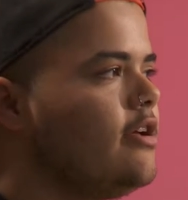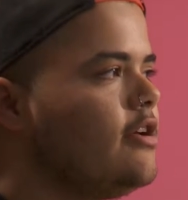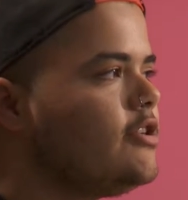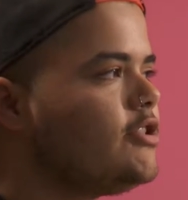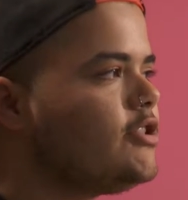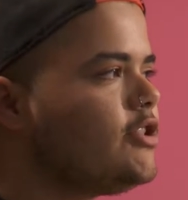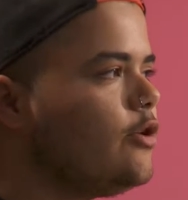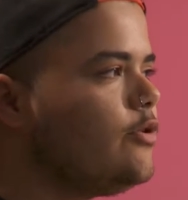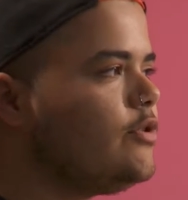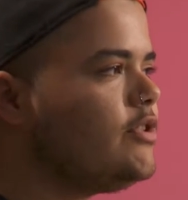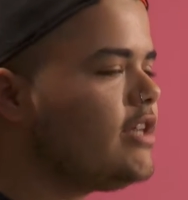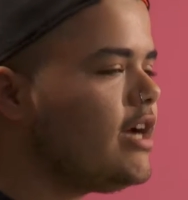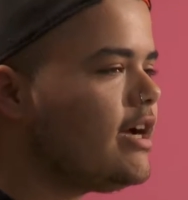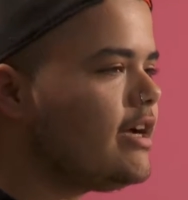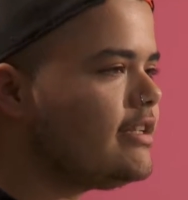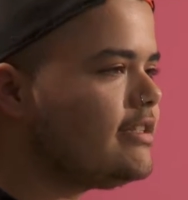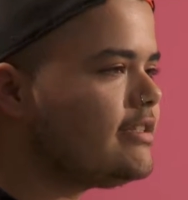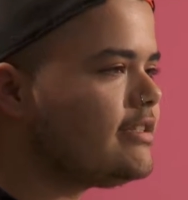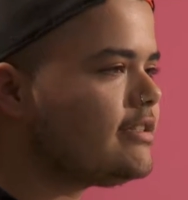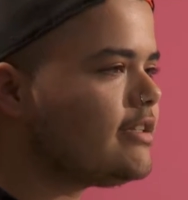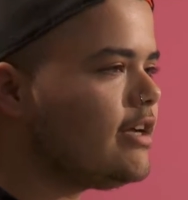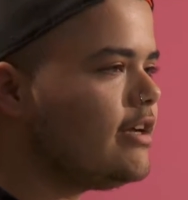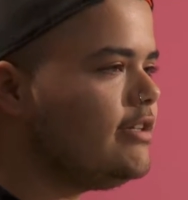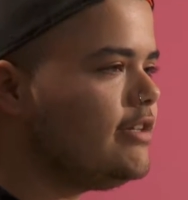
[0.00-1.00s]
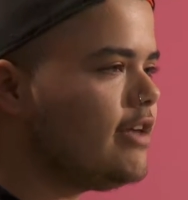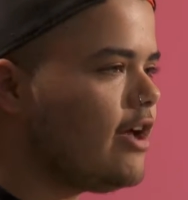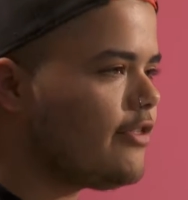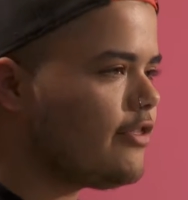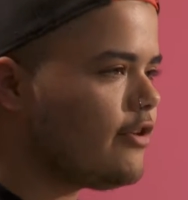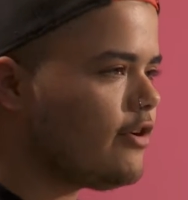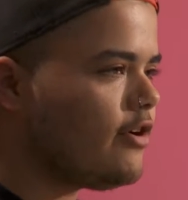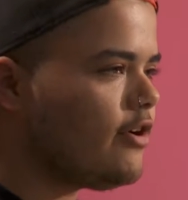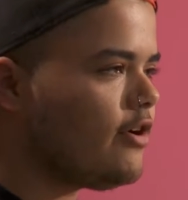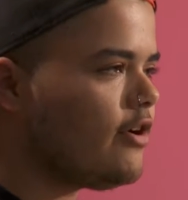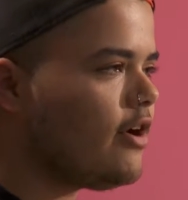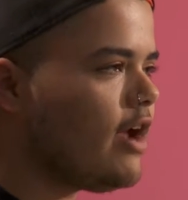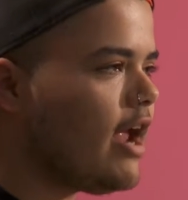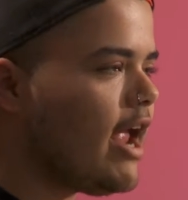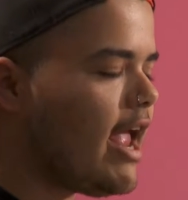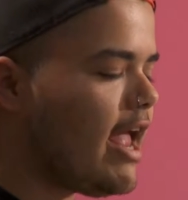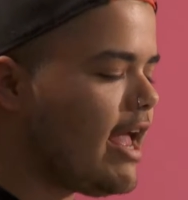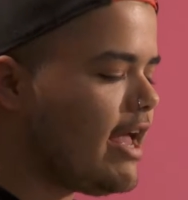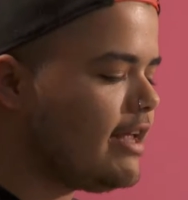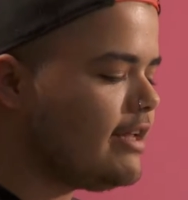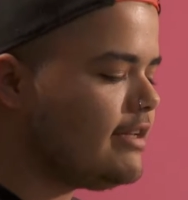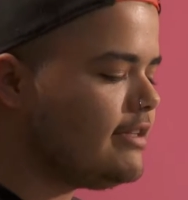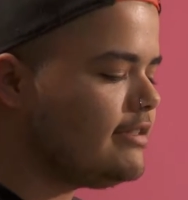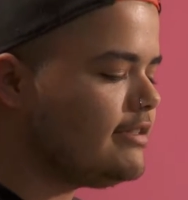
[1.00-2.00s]
So does another
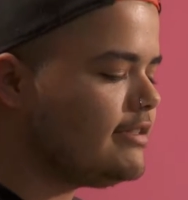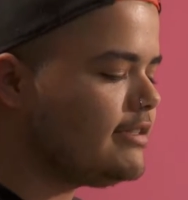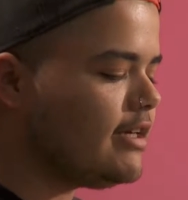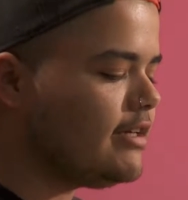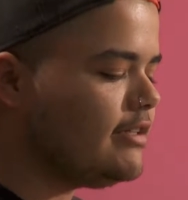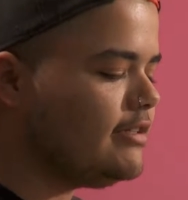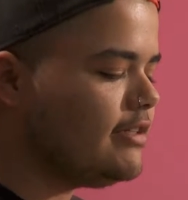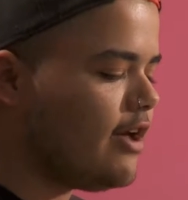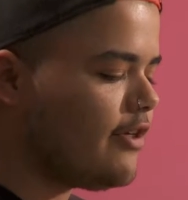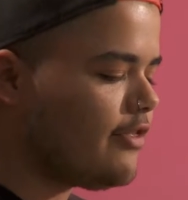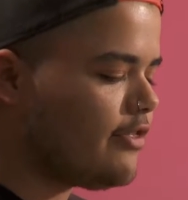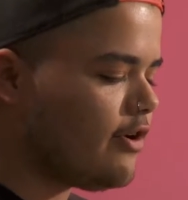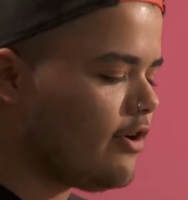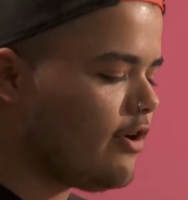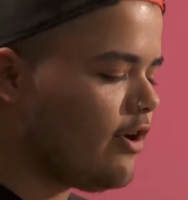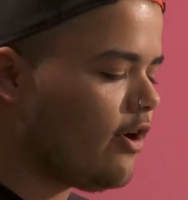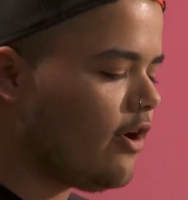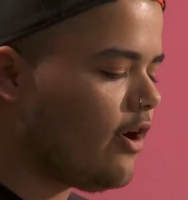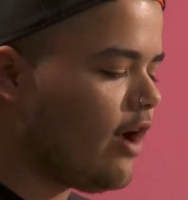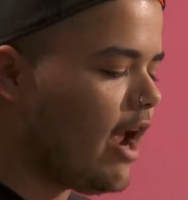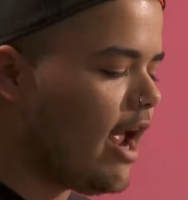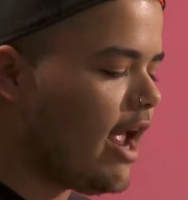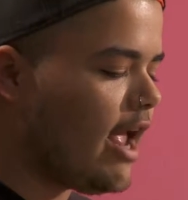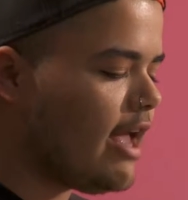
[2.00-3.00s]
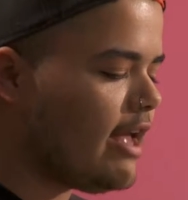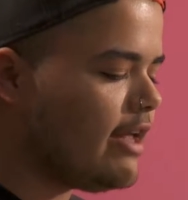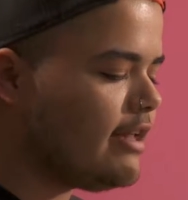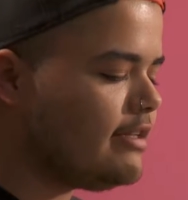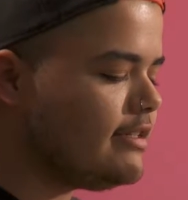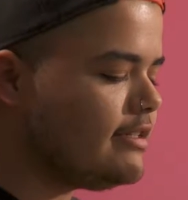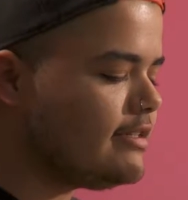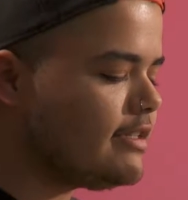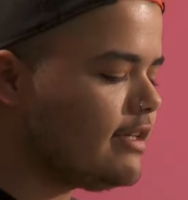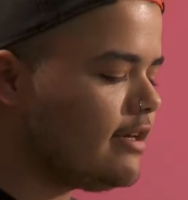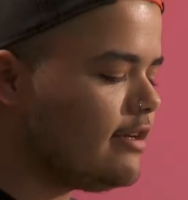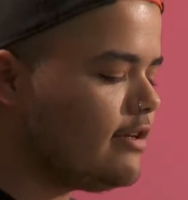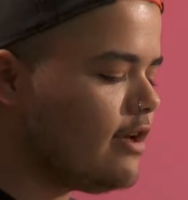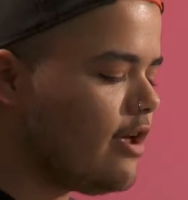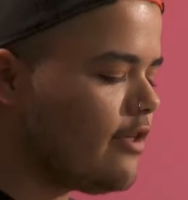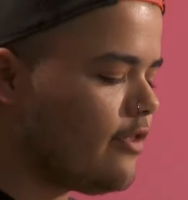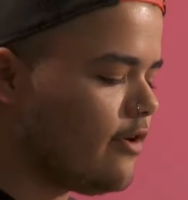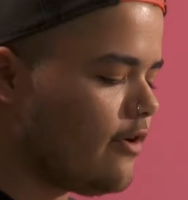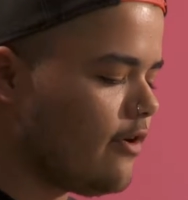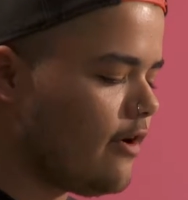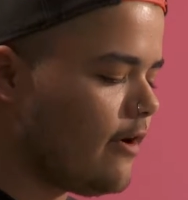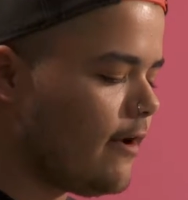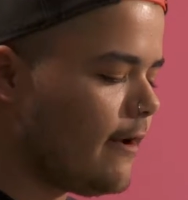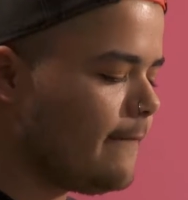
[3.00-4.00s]
and another and
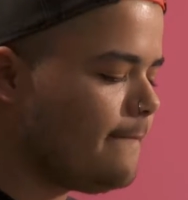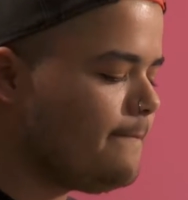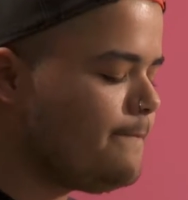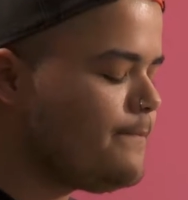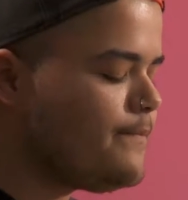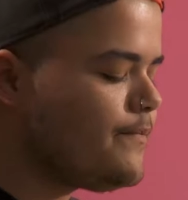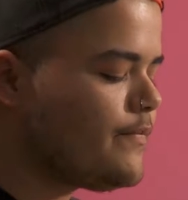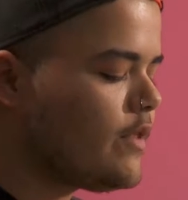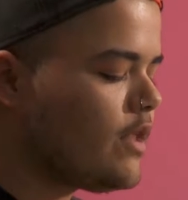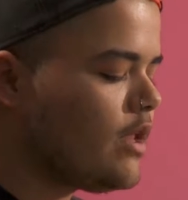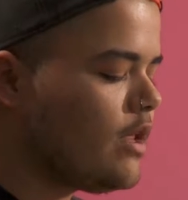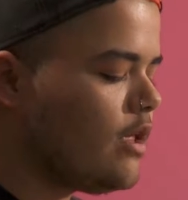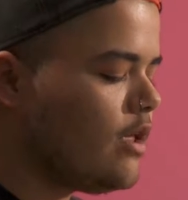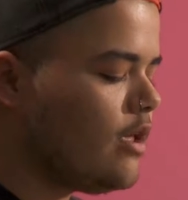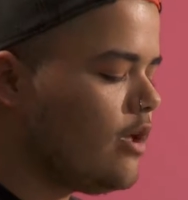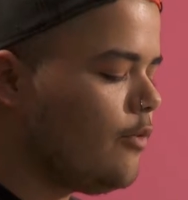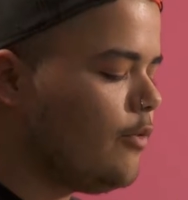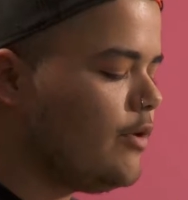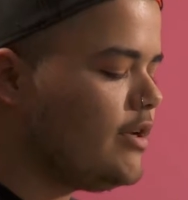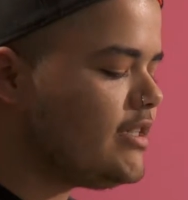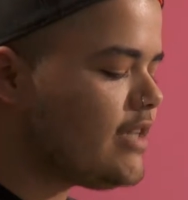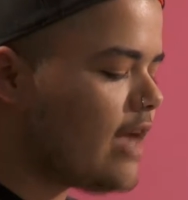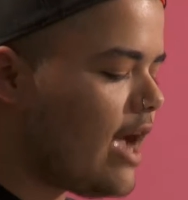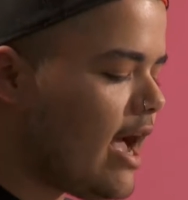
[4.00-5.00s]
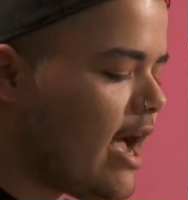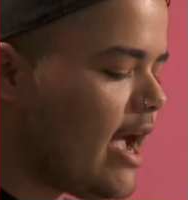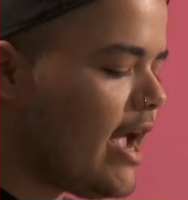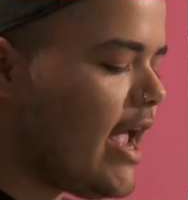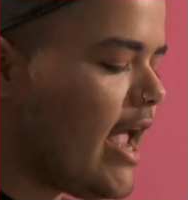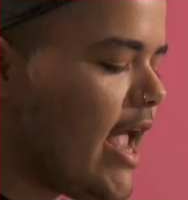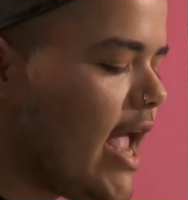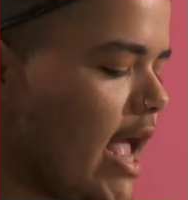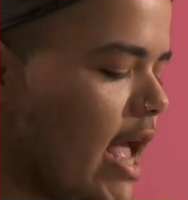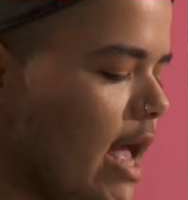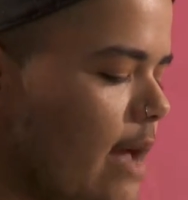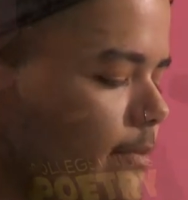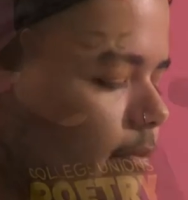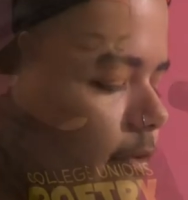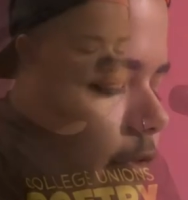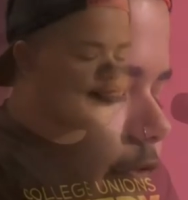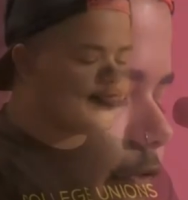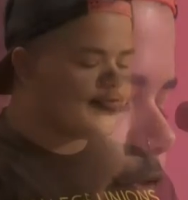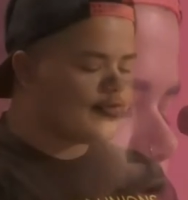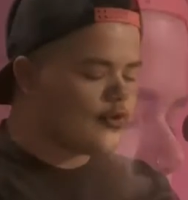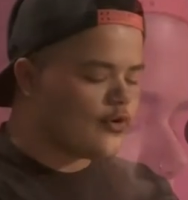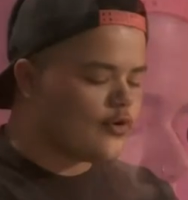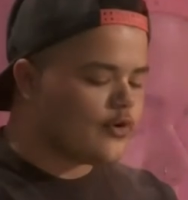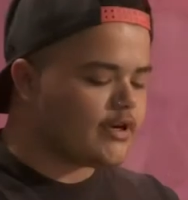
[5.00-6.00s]
another. When I am
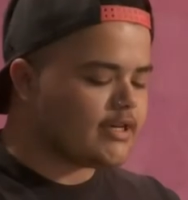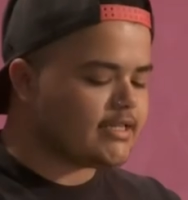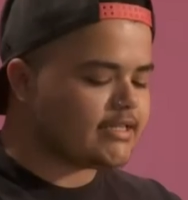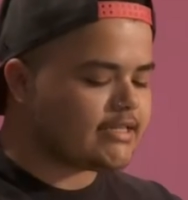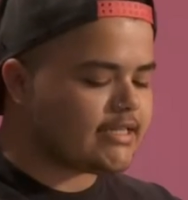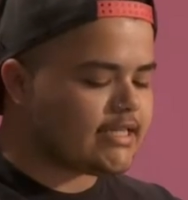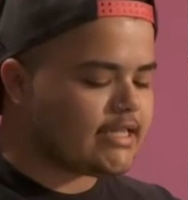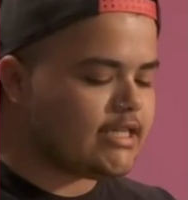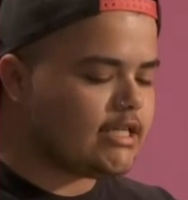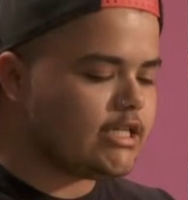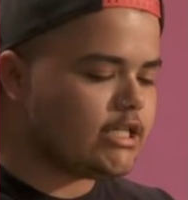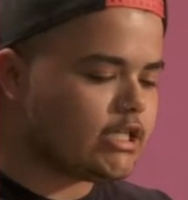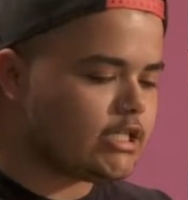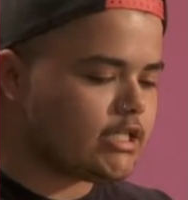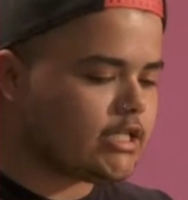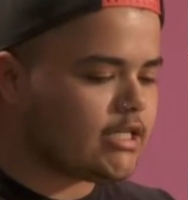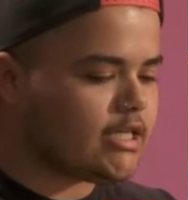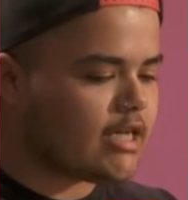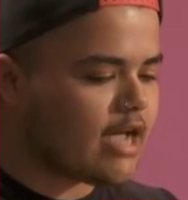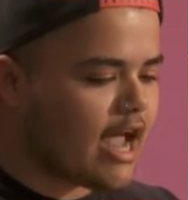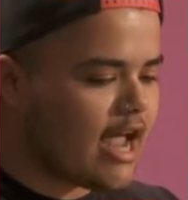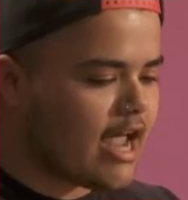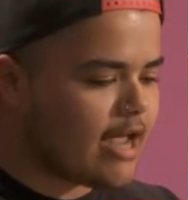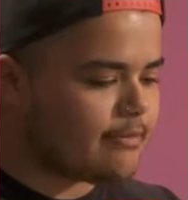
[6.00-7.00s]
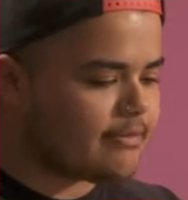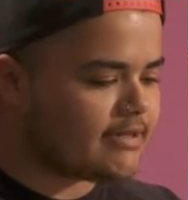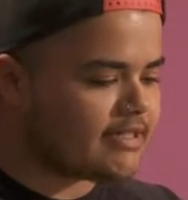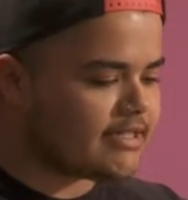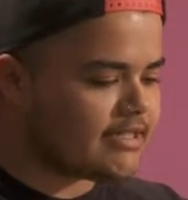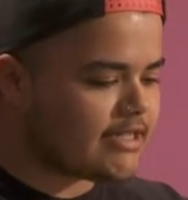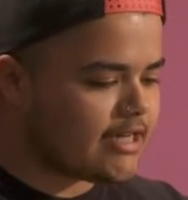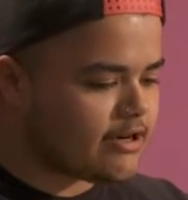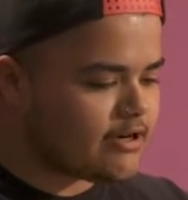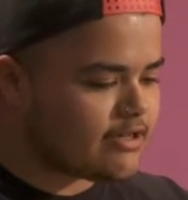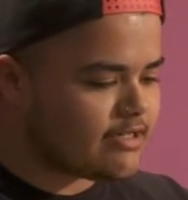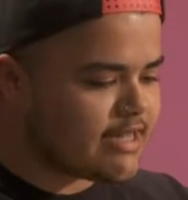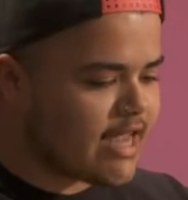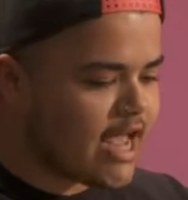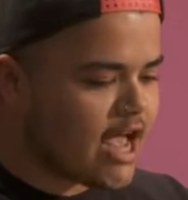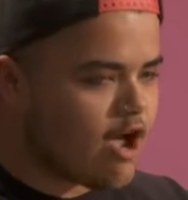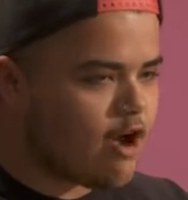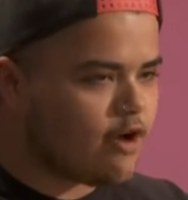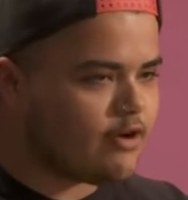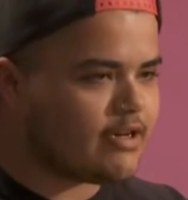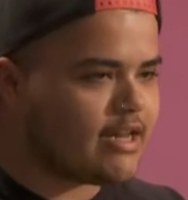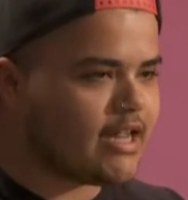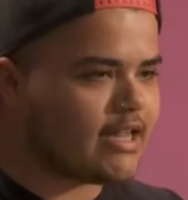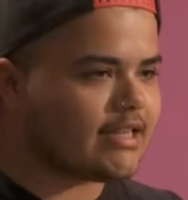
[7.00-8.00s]
Florida's he, she, I am stared
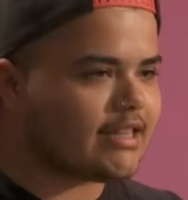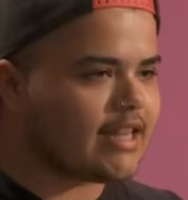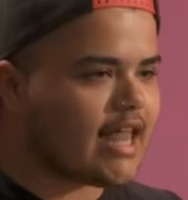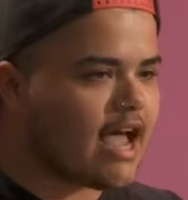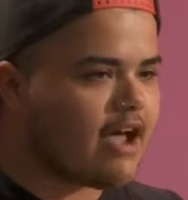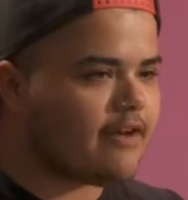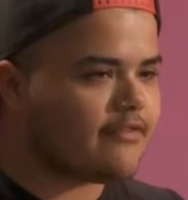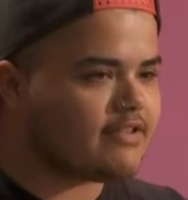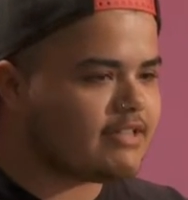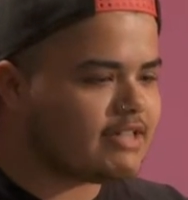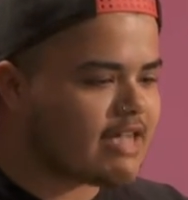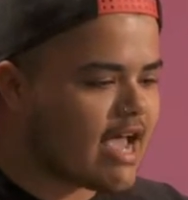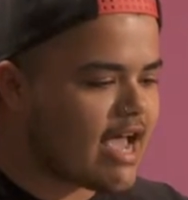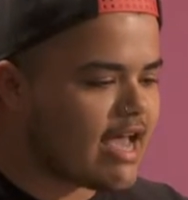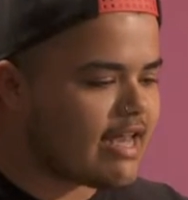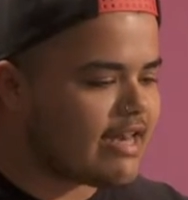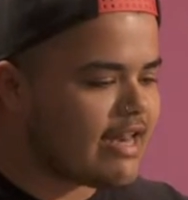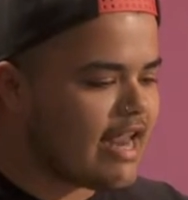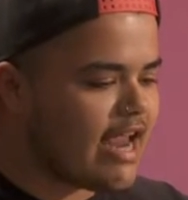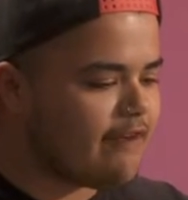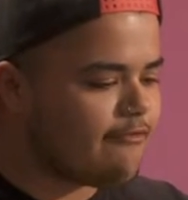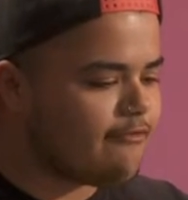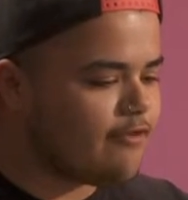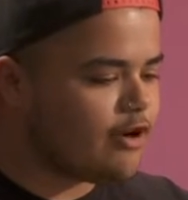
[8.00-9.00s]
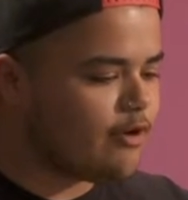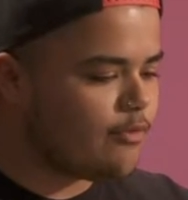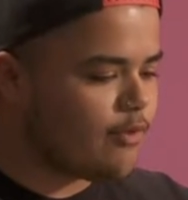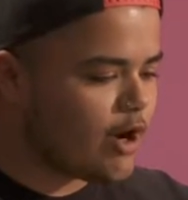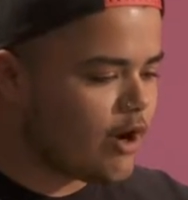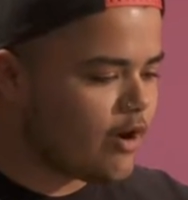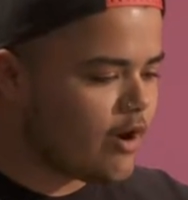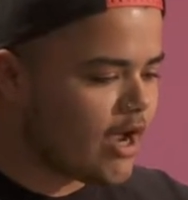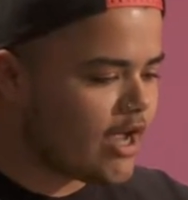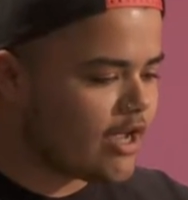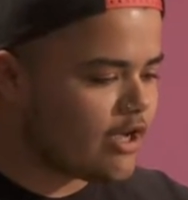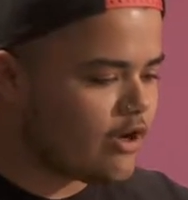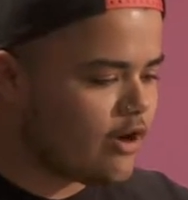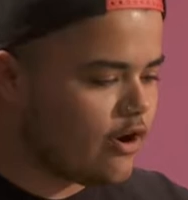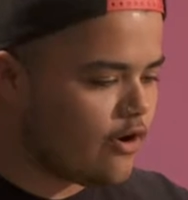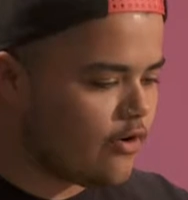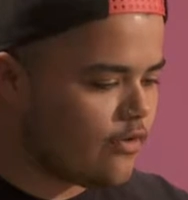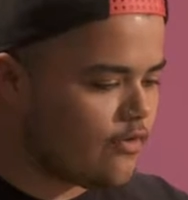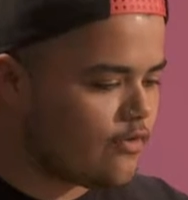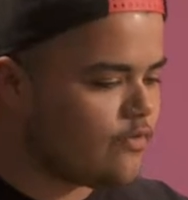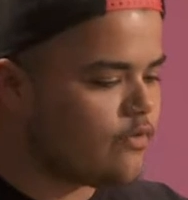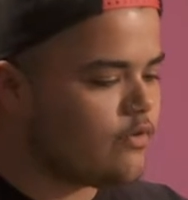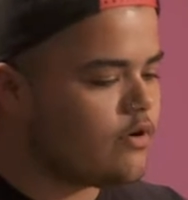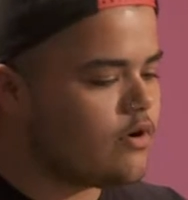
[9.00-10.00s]
down and laughed at everywhere I go.